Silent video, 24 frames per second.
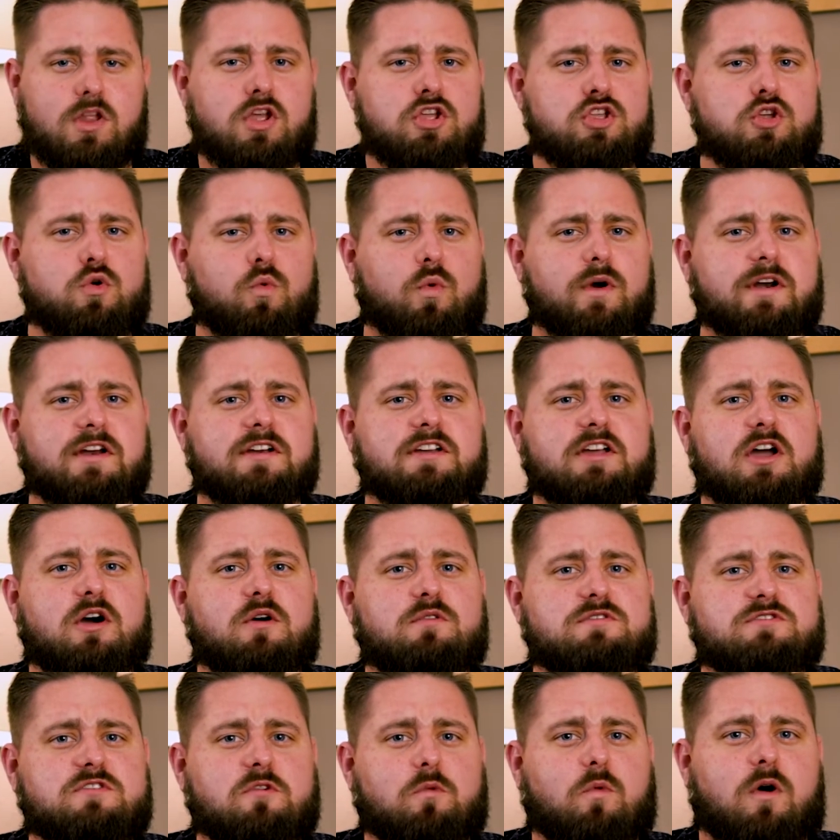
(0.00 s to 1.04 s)
You wouldn't
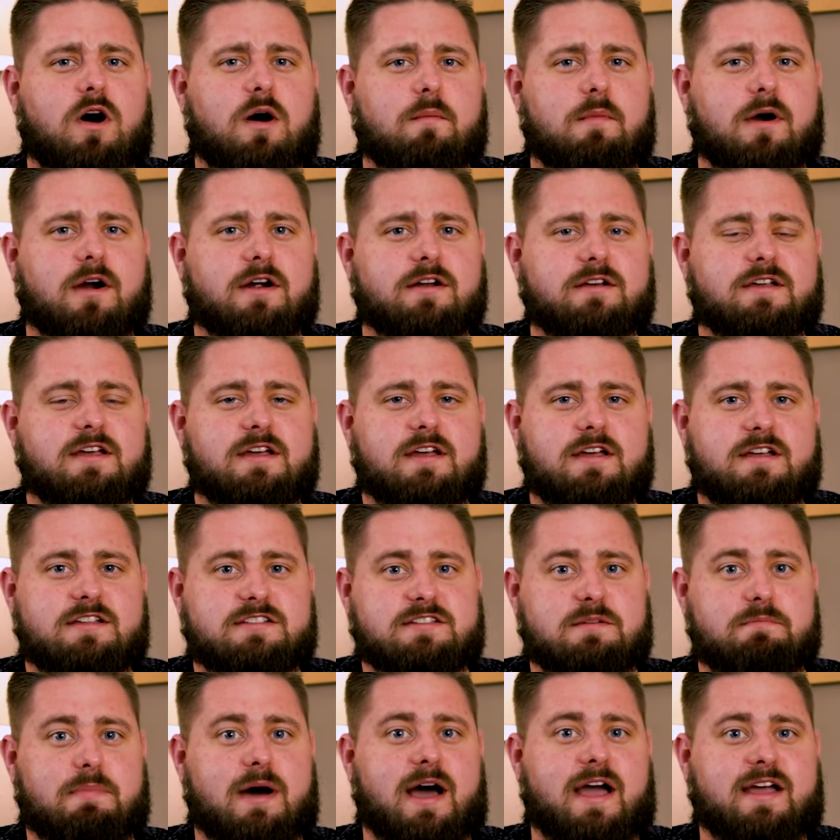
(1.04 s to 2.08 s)
go to Walmart
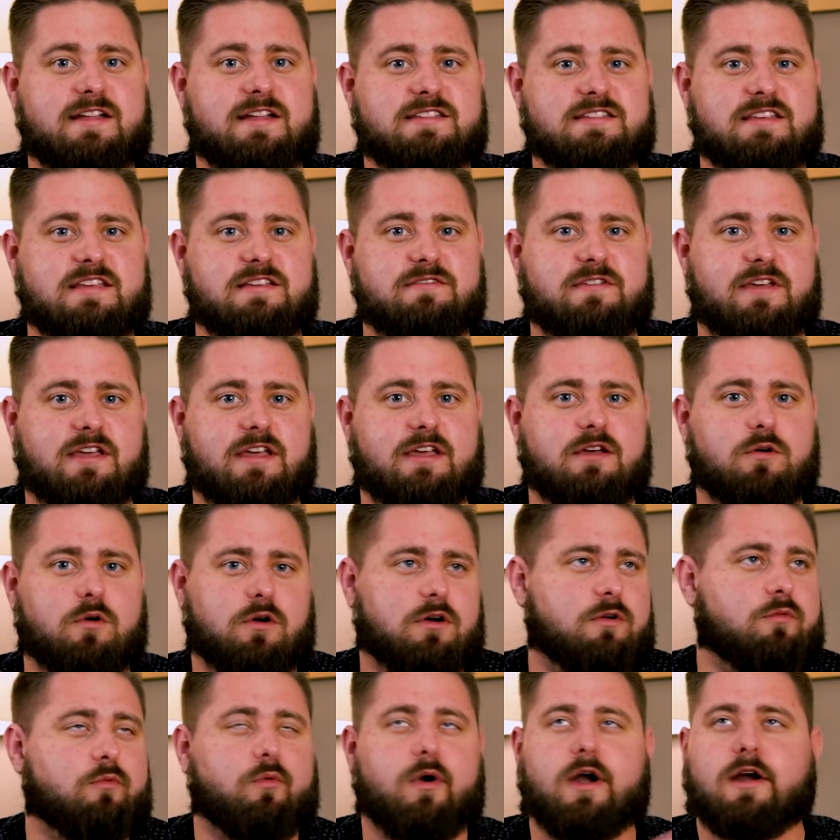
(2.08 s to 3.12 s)
to buy a TV,
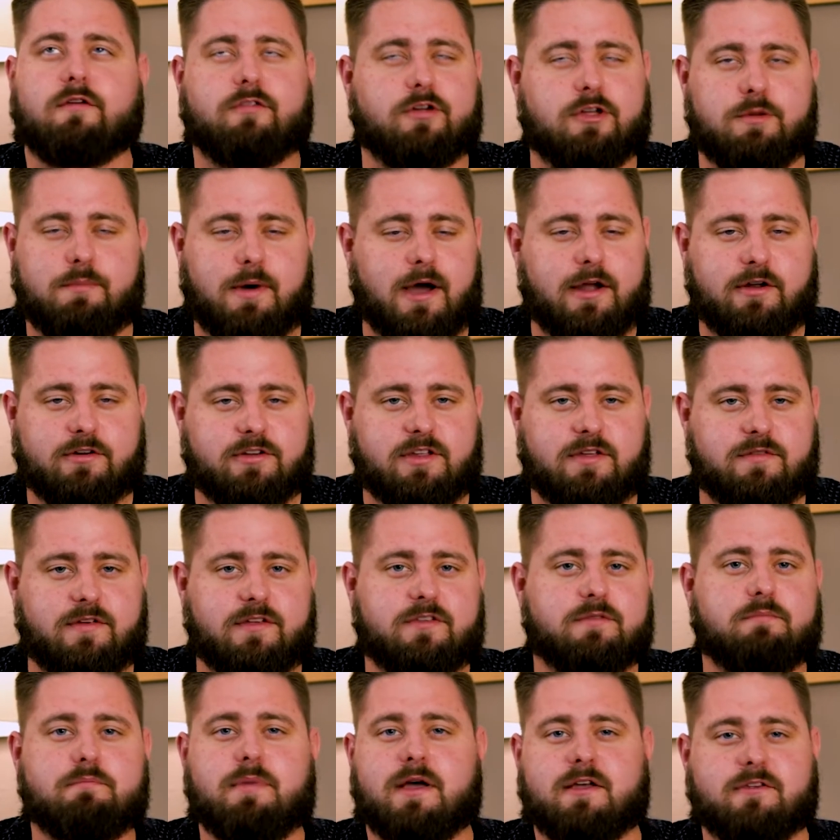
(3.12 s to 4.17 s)
or wherever you buy your
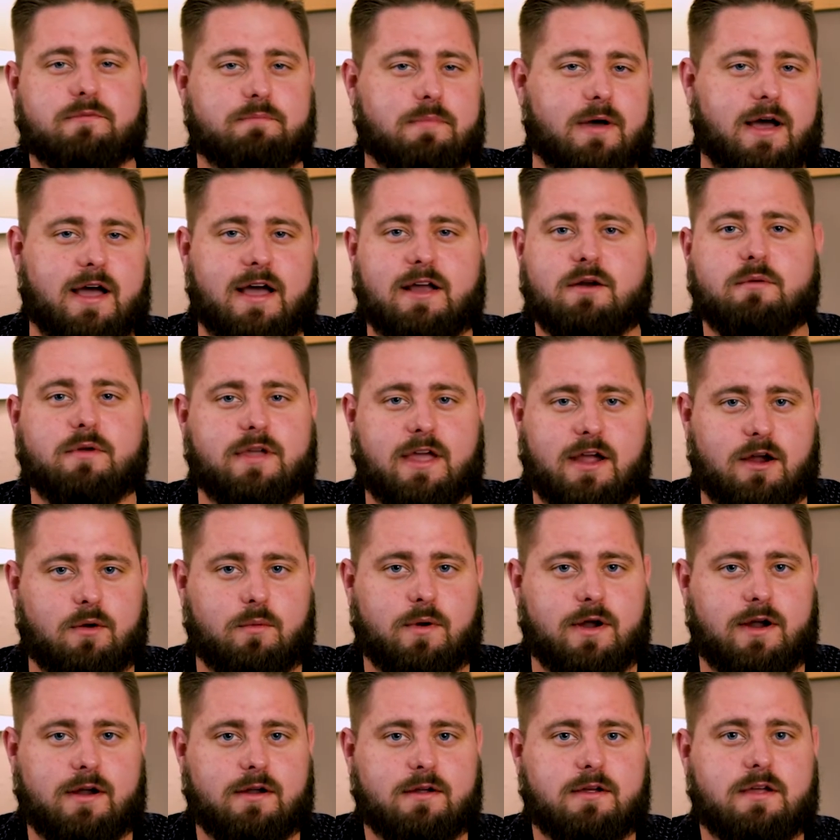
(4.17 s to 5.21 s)
TVs, Best Buy, I don't care
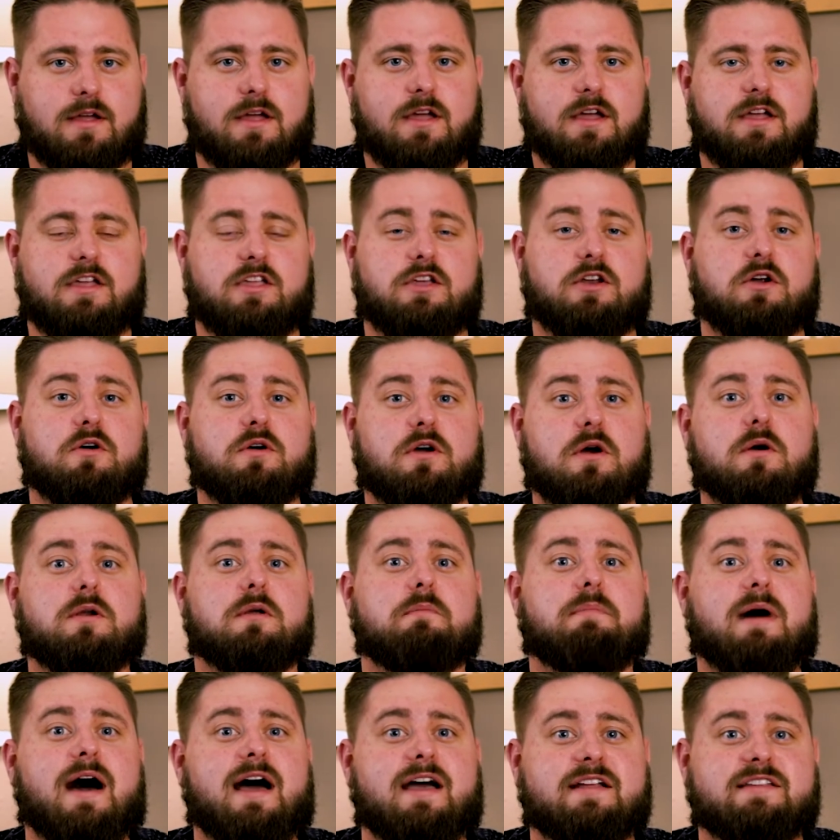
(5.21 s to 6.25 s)
where. You don't go to
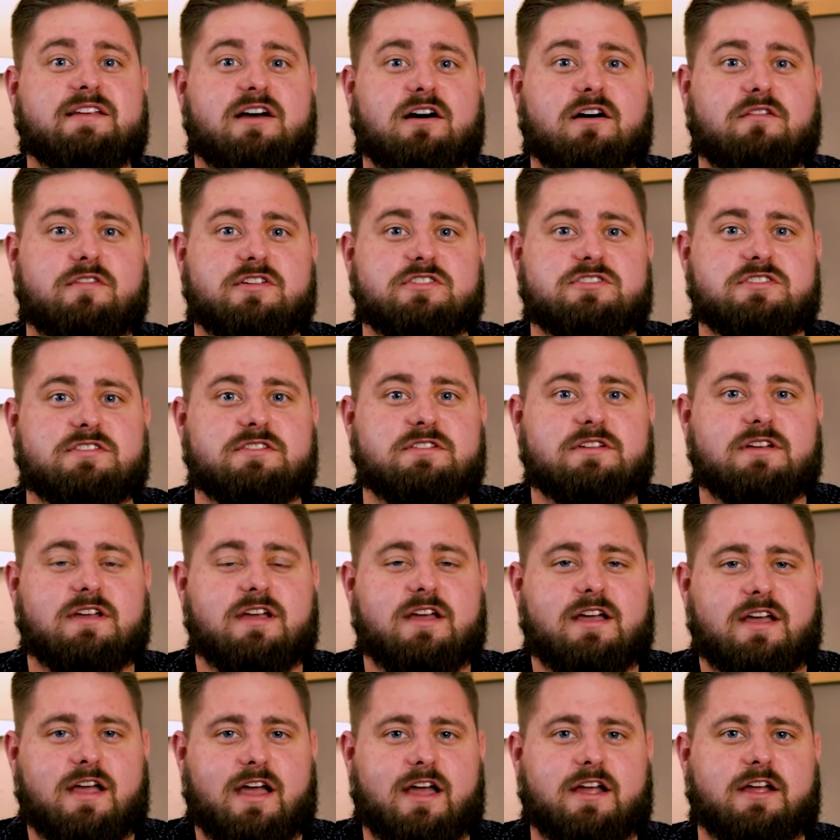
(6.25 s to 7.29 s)
buy a television
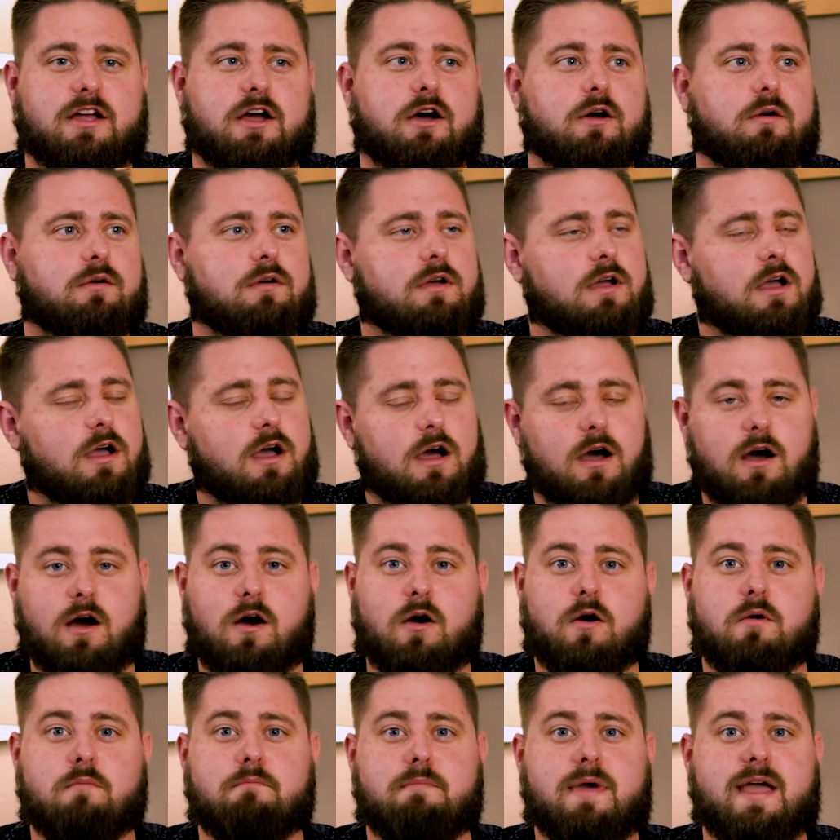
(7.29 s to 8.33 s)
and go,
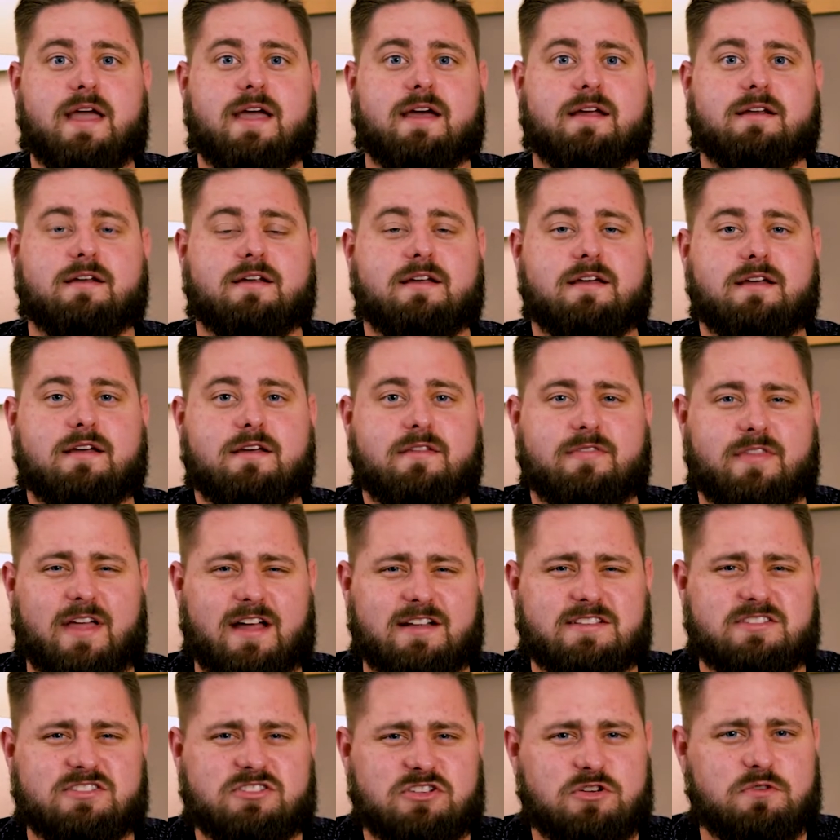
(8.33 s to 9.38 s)
oh man,
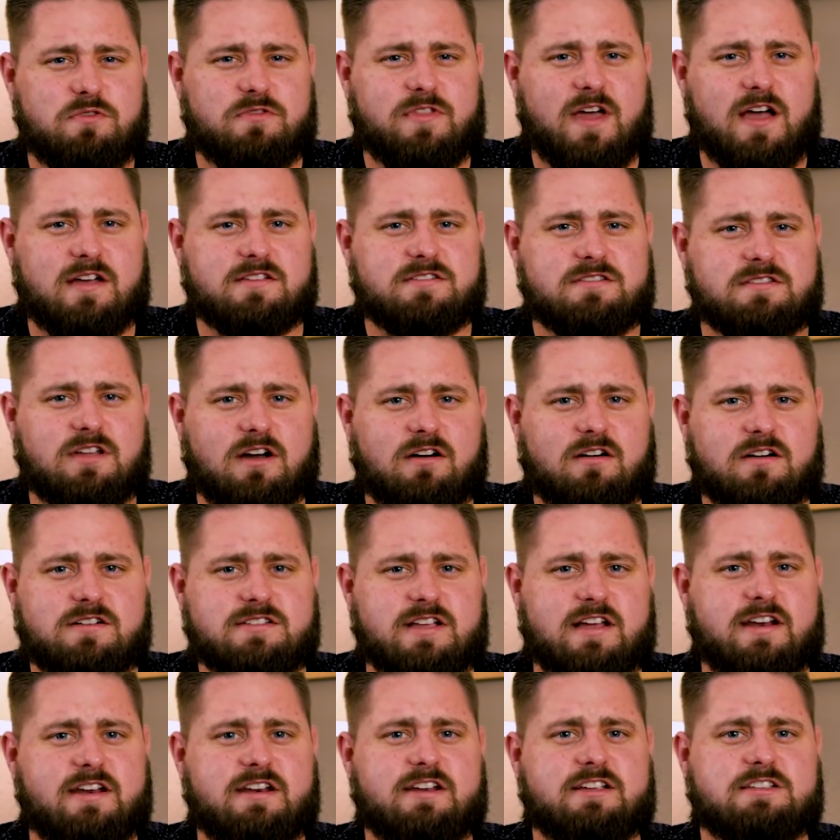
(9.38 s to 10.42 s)
that's $2,000.
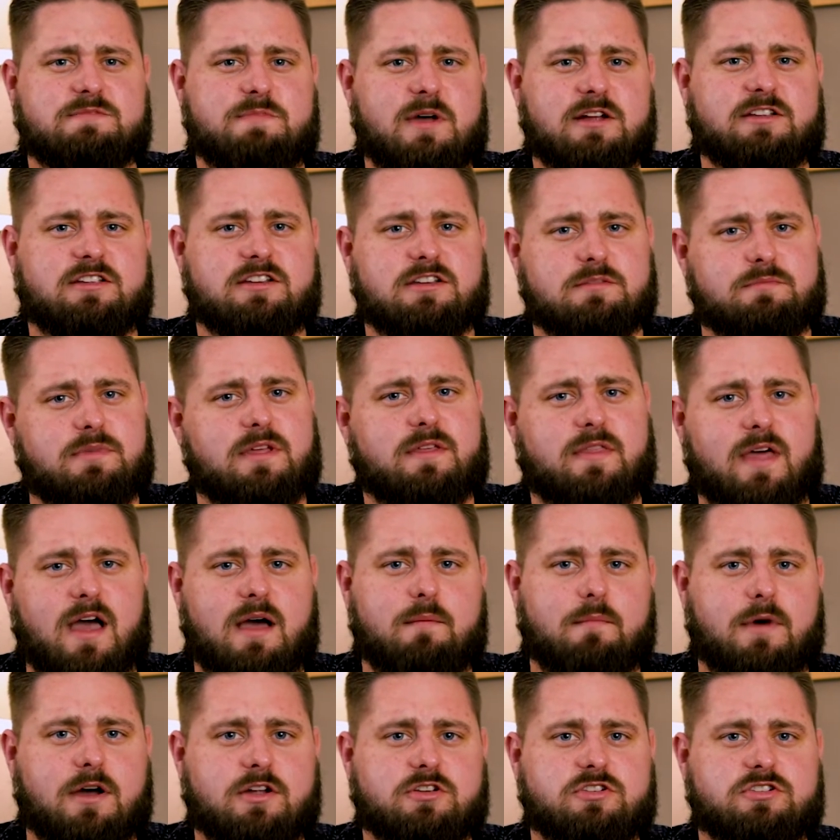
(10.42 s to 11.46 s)
I didn't expect it to be that
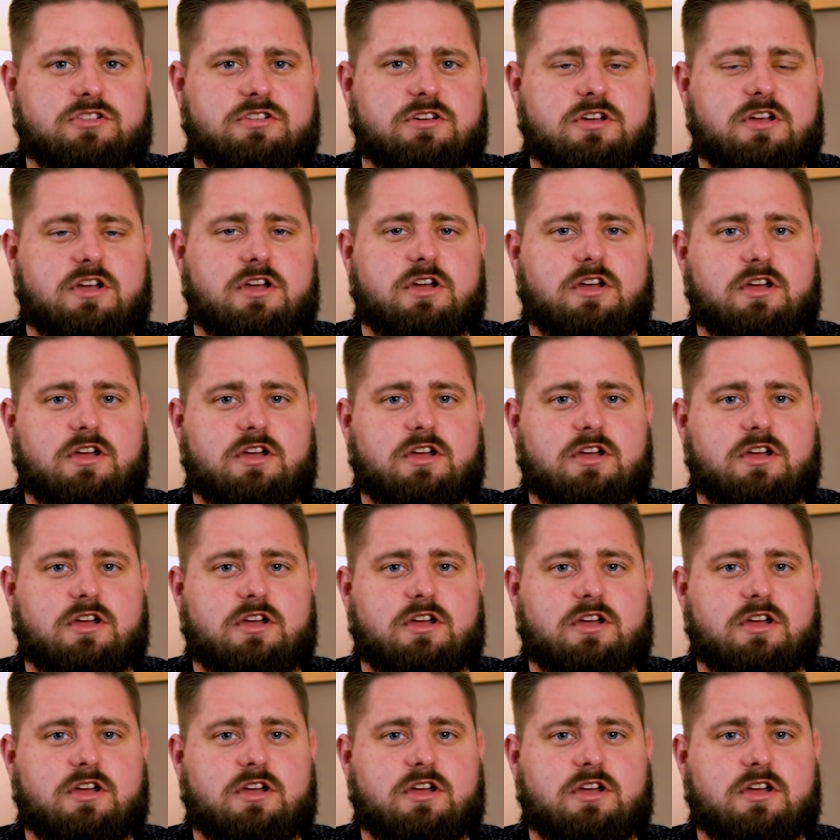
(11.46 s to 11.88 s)
much.